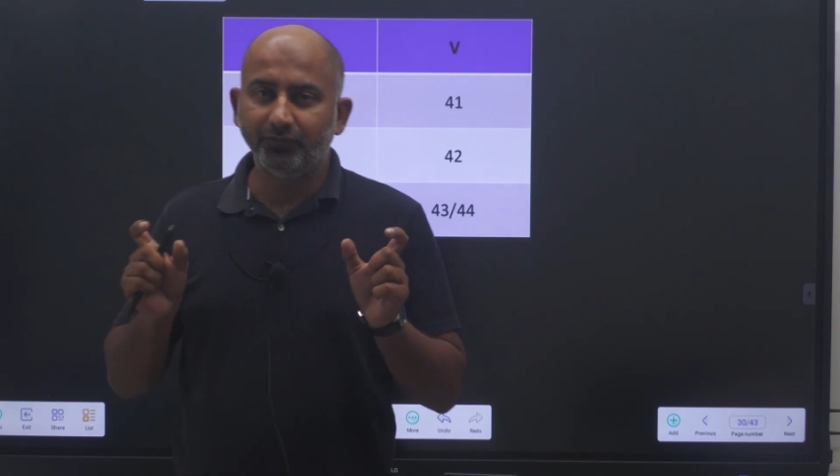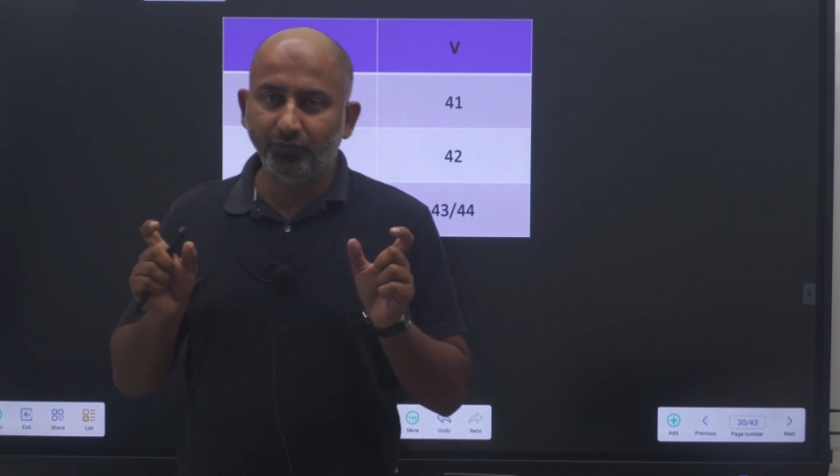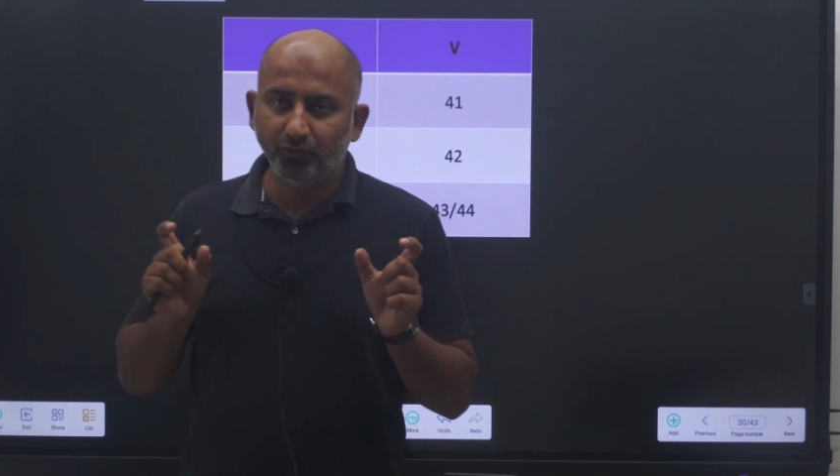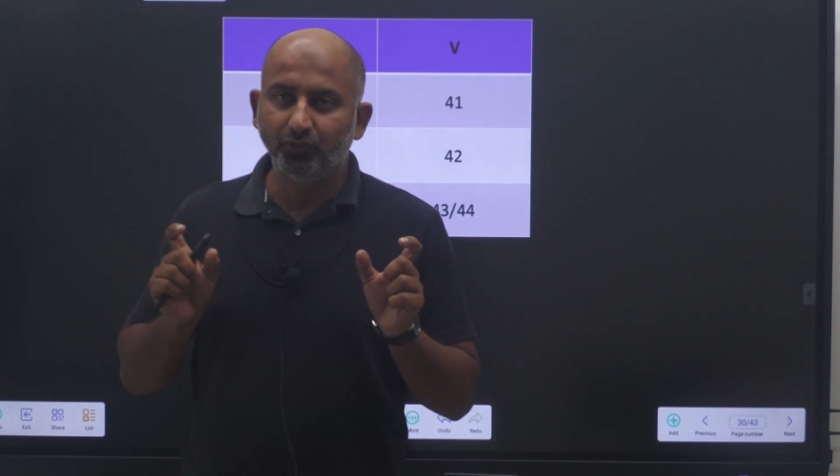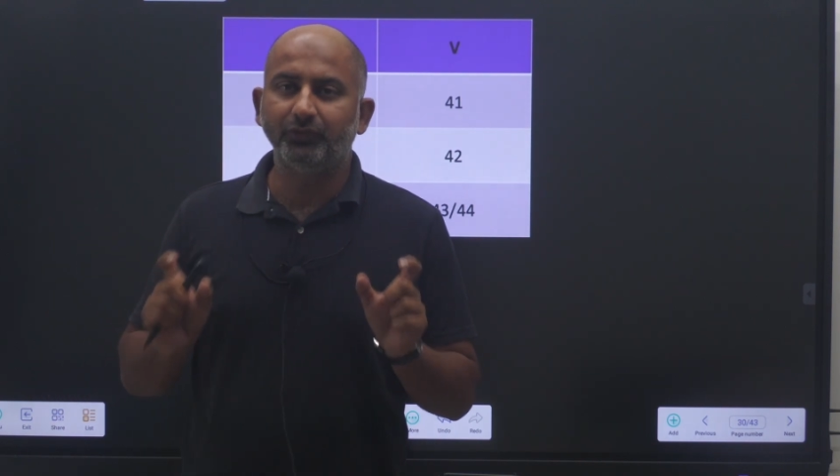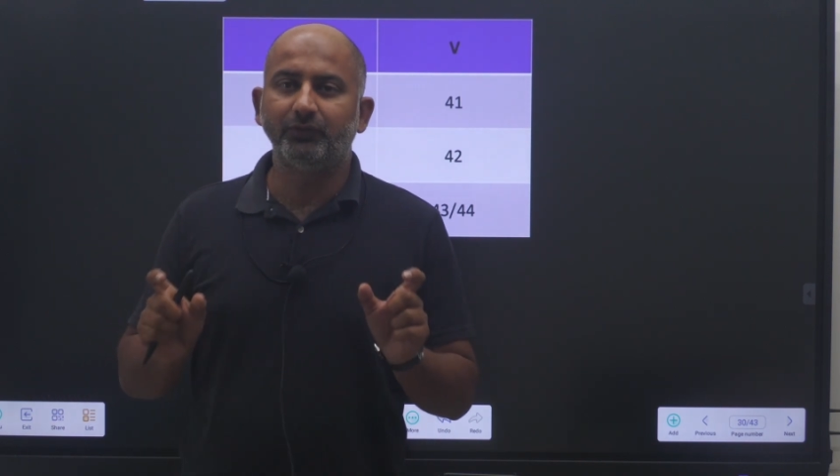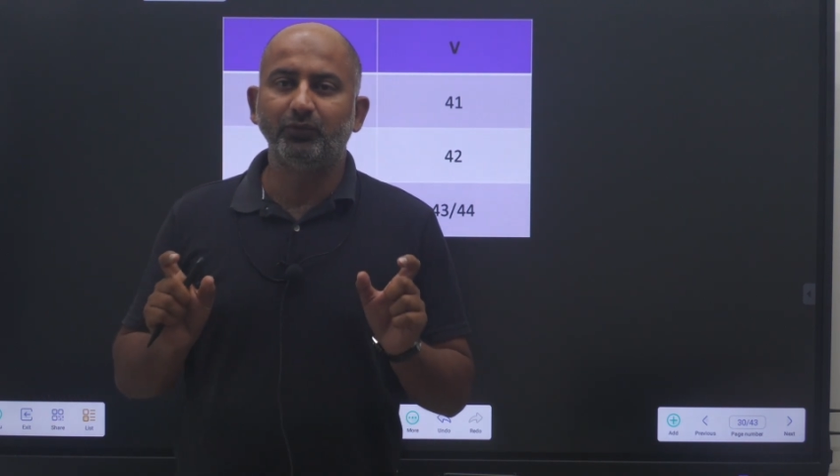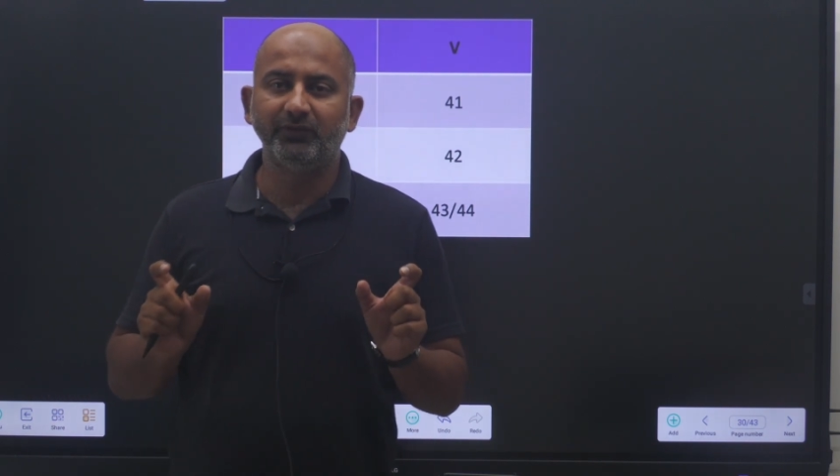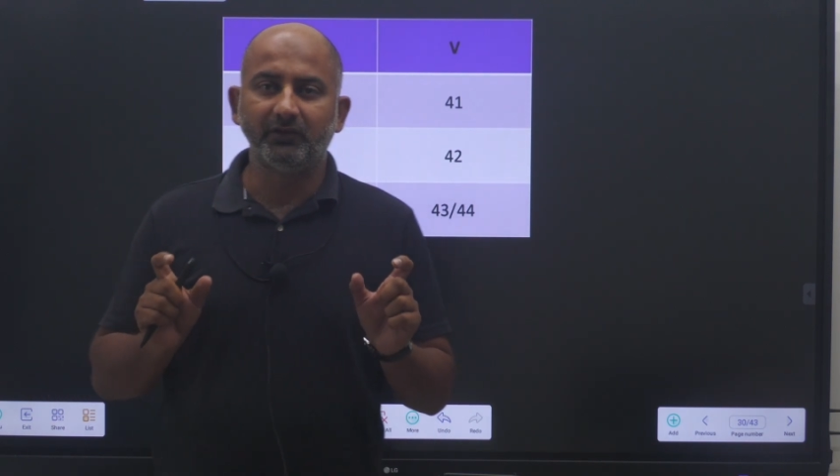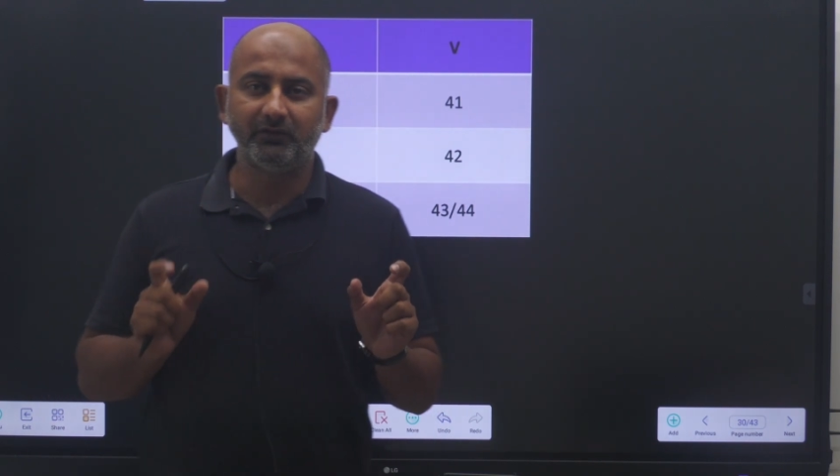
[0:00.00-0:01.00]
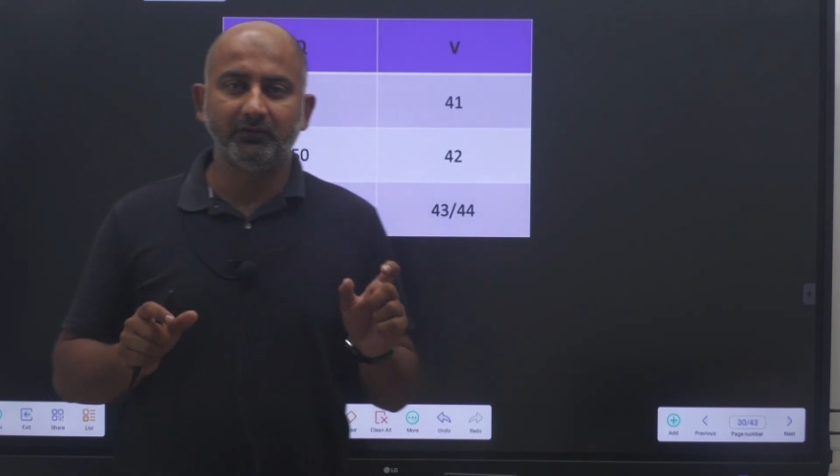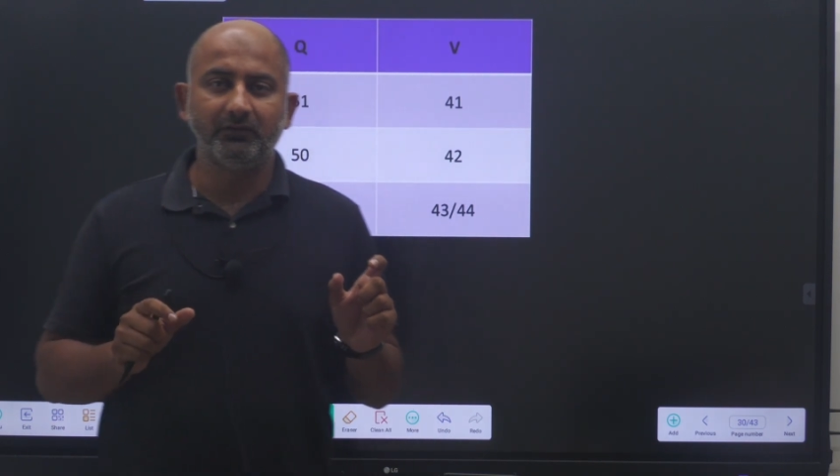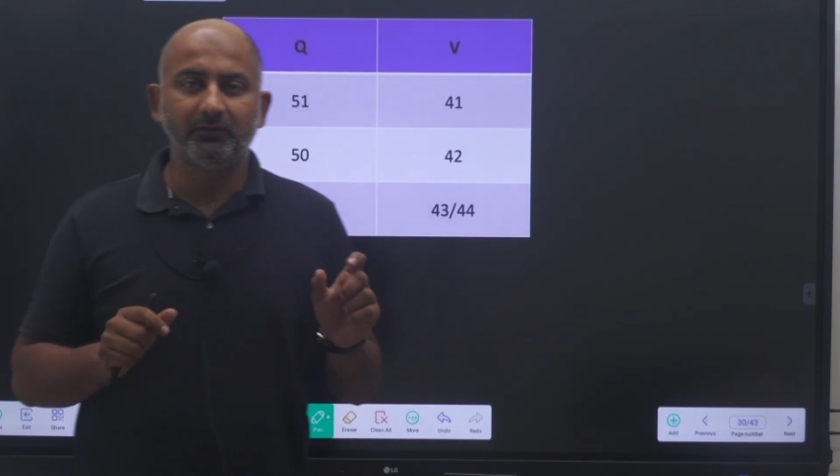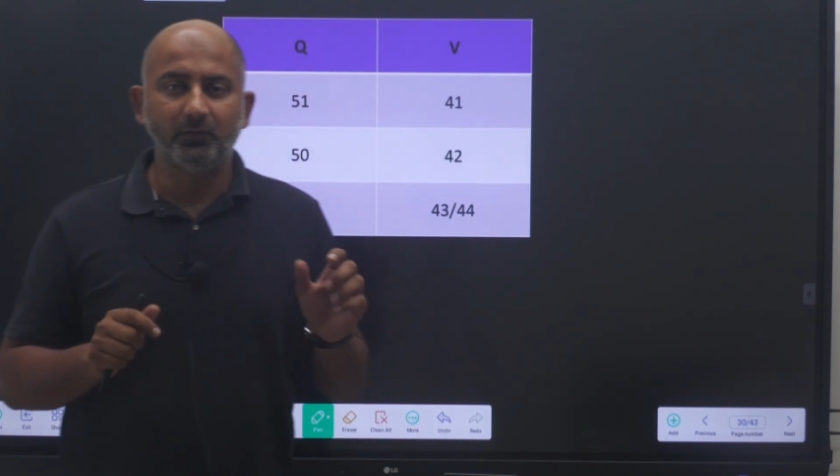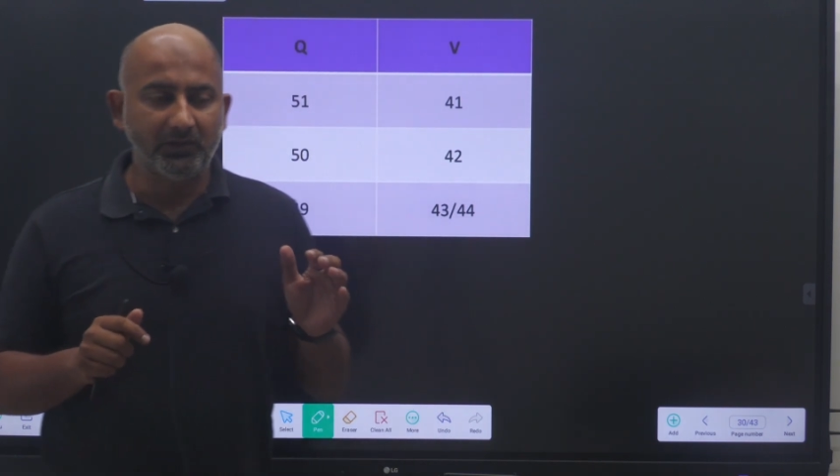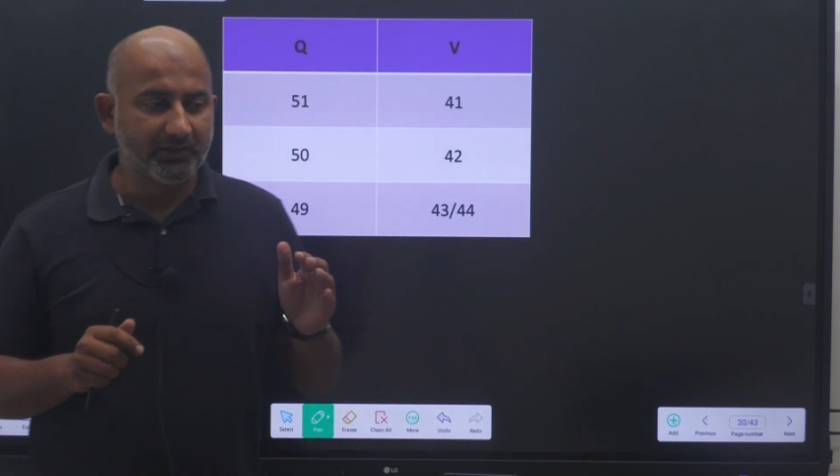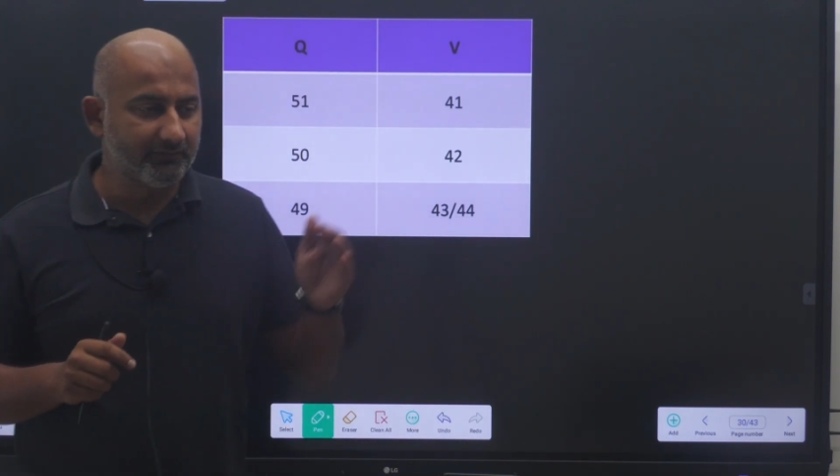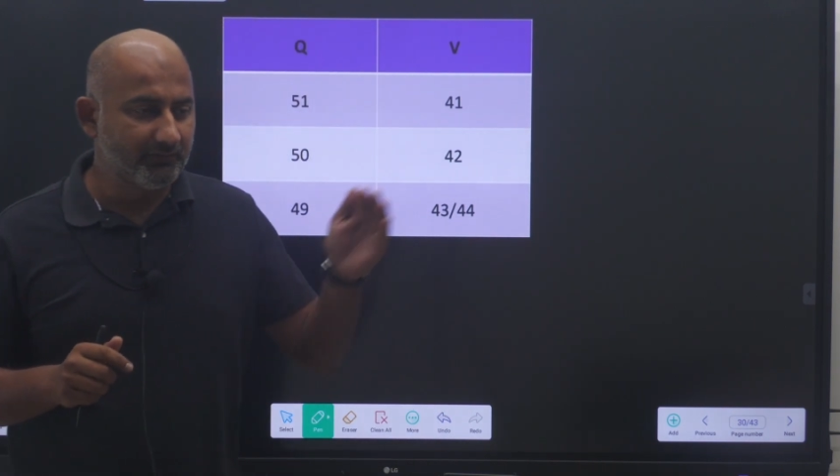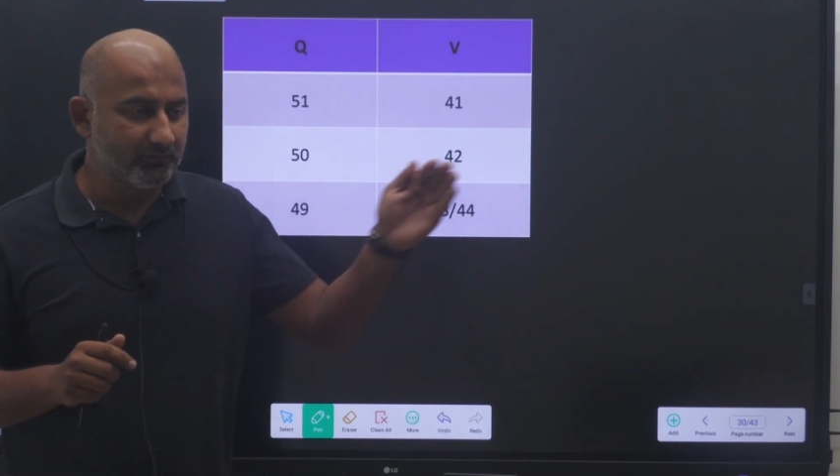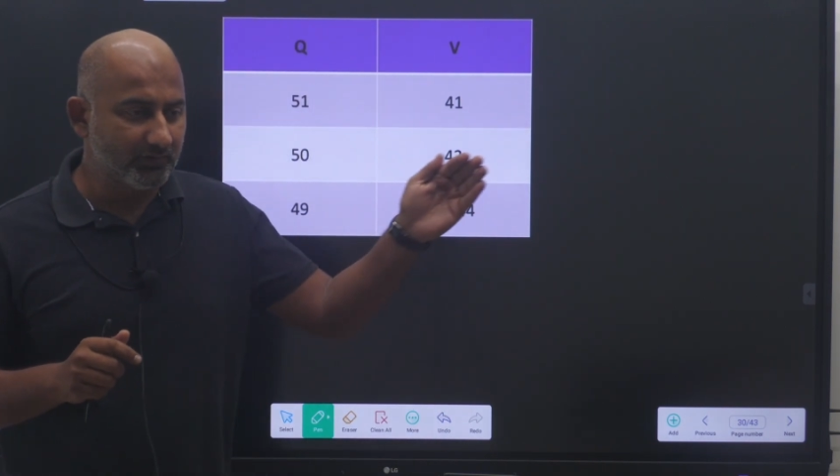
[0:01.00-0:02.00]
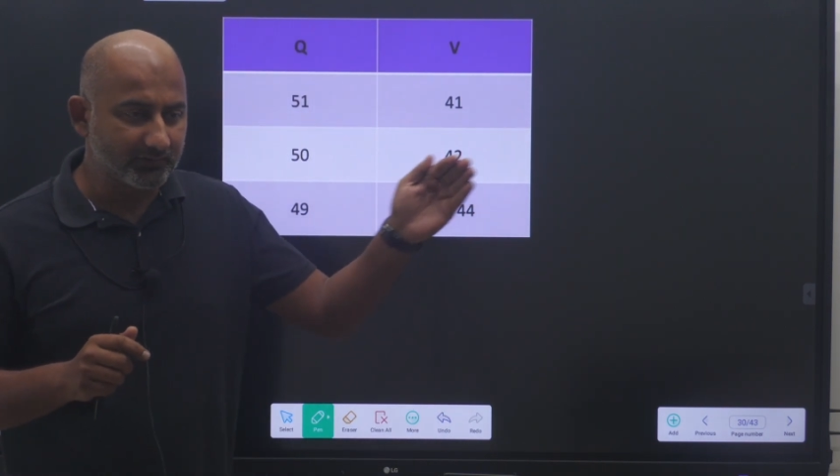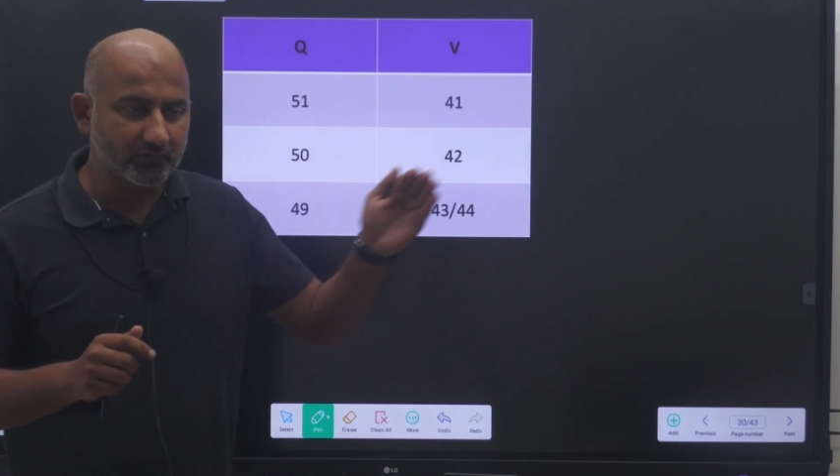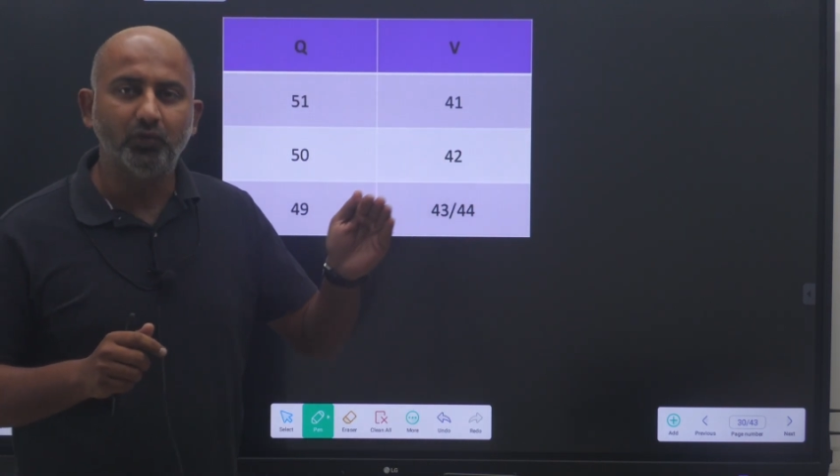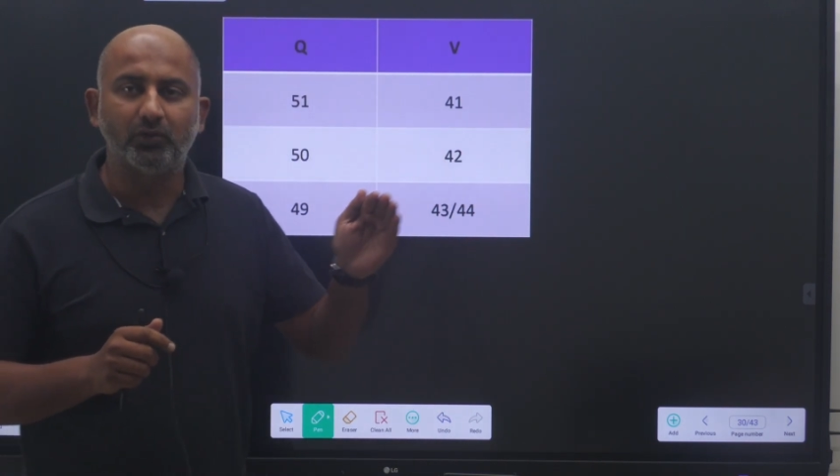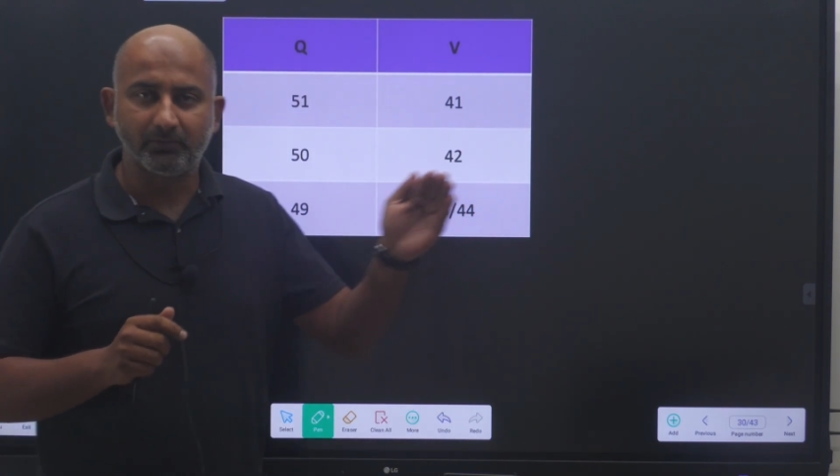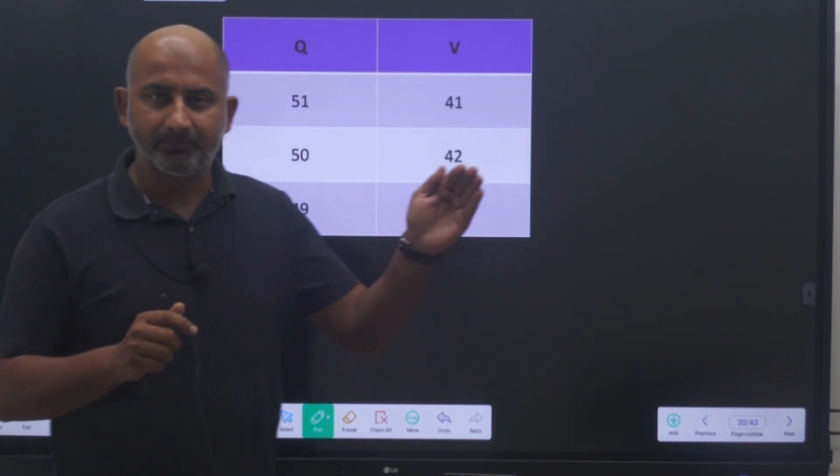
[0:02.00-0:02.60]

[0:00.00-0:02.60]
those two sections will give you a score.